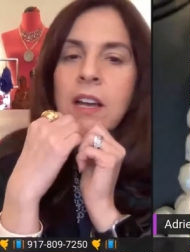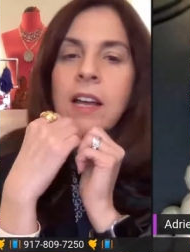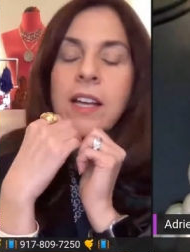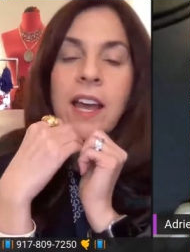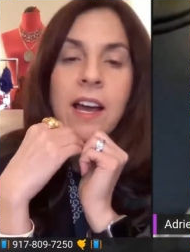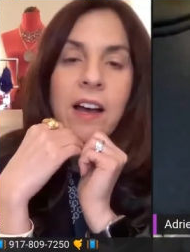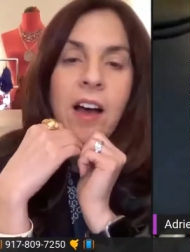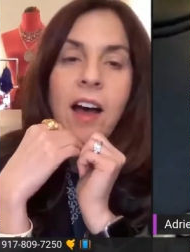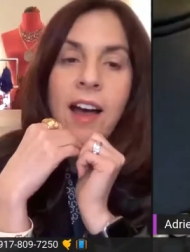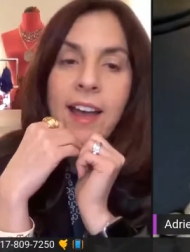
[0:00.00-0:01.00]
Yeah,
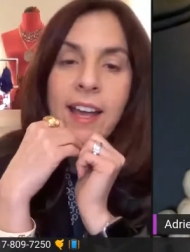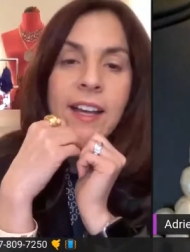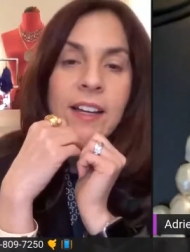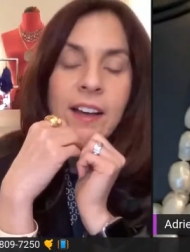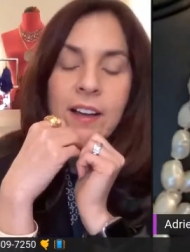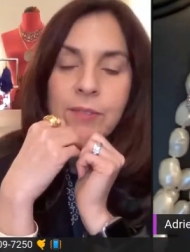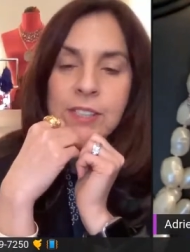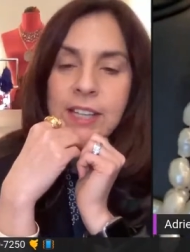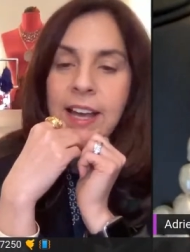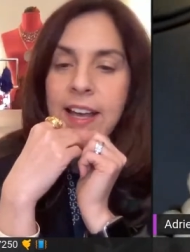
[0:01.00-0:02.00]
I have
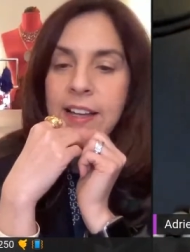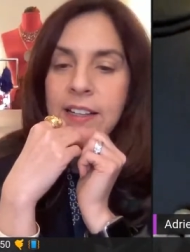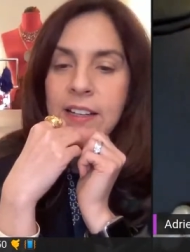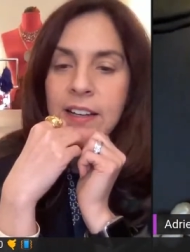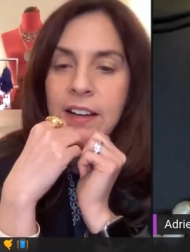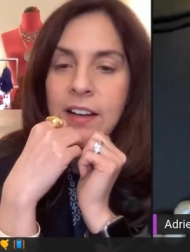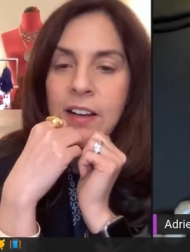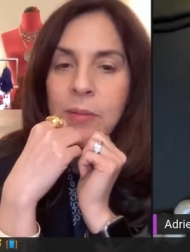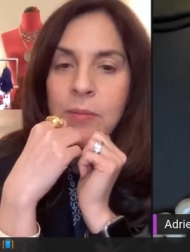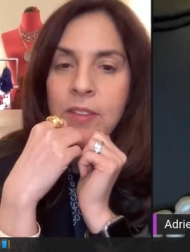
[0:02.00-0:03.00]
said
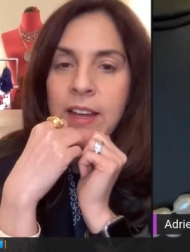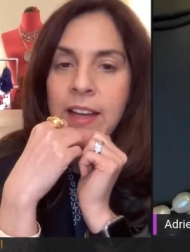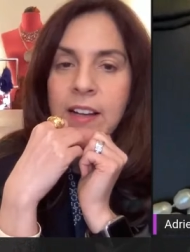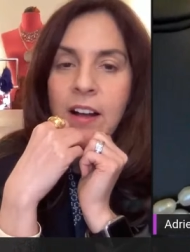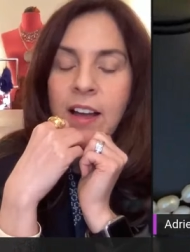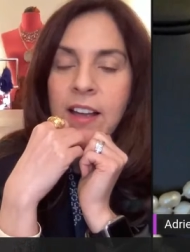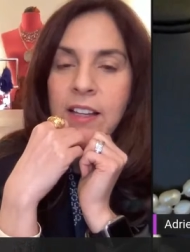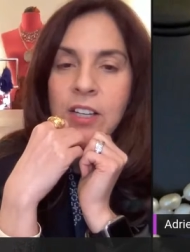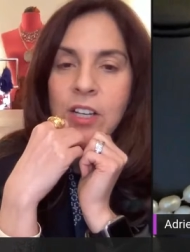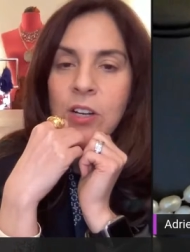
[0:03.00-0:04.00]
um, that I,
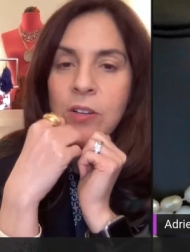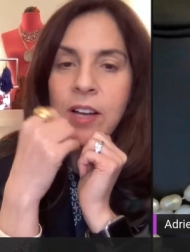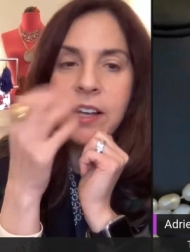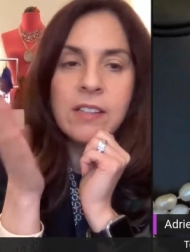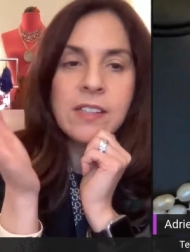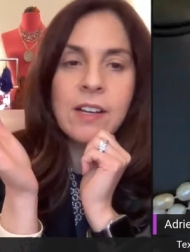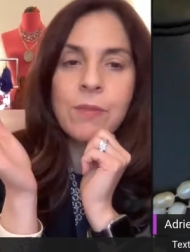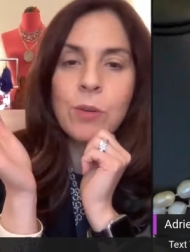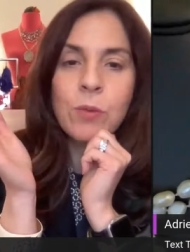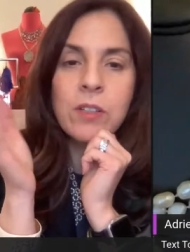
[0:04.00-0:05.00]
you know, it's if
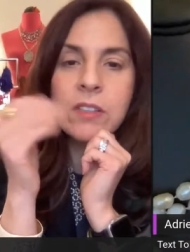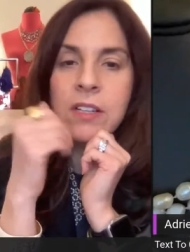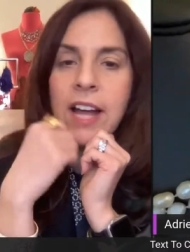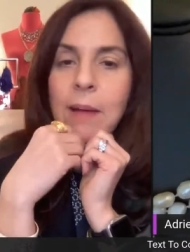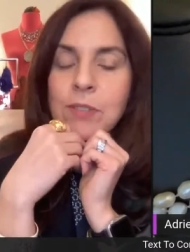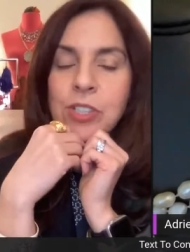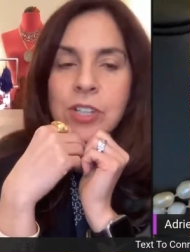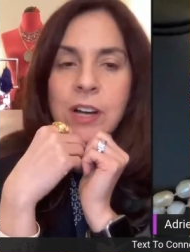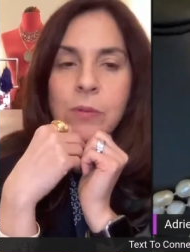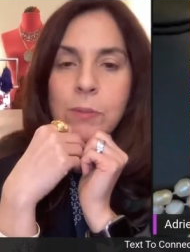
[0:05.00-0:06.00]
the world collapsed,
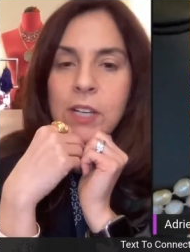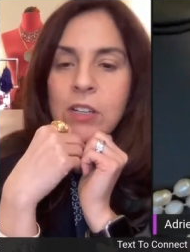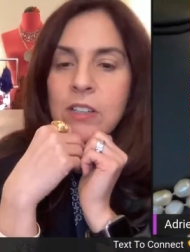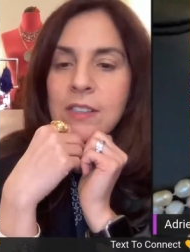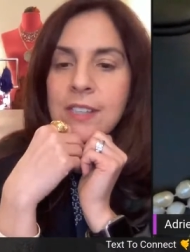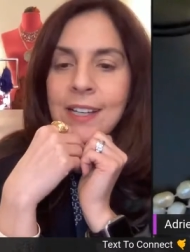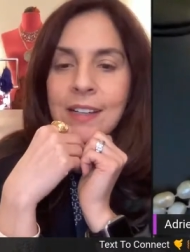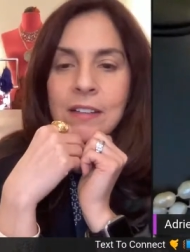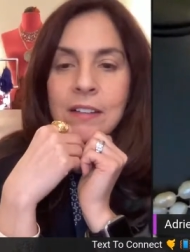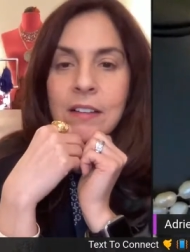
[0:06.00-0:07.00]
Chanel would be
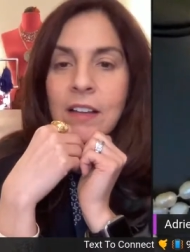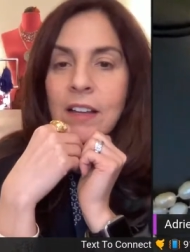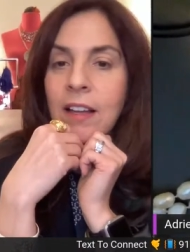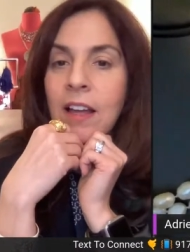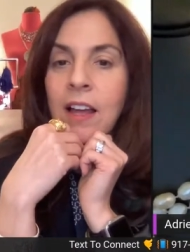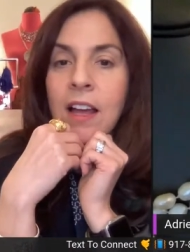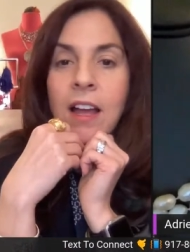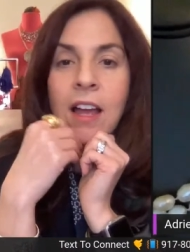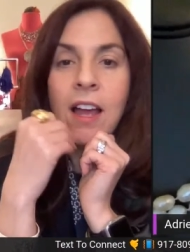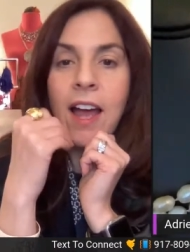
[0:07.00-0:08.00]
currency.
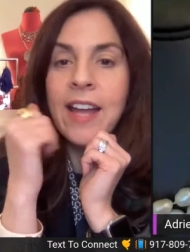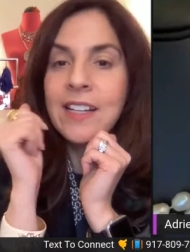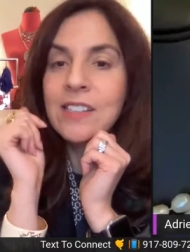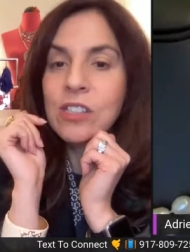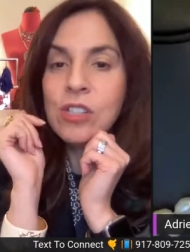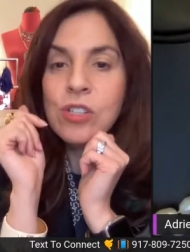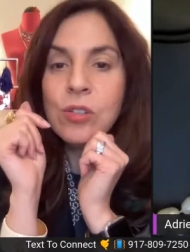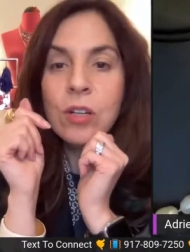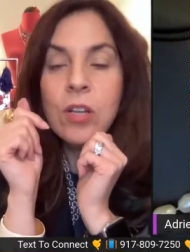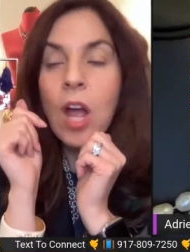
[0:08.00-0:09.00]
And it's,
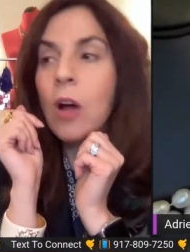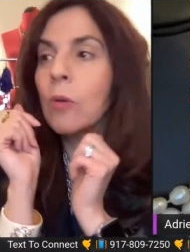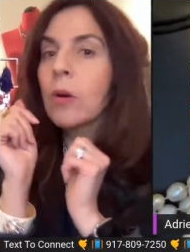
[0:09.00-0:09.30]
no,